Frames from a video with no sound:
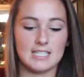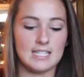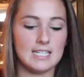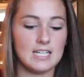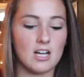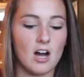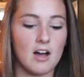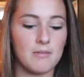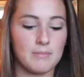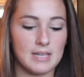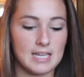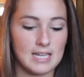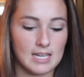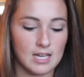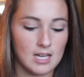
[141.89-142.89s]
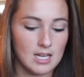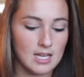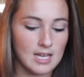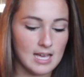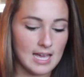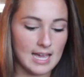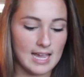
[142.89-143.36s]
he got me
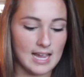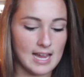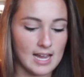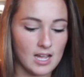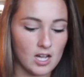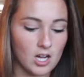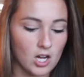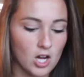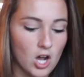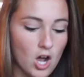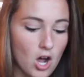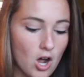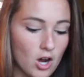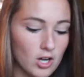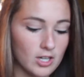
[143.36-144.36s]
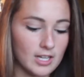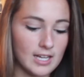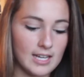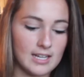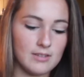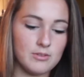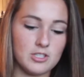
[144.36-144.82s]
a cardigan,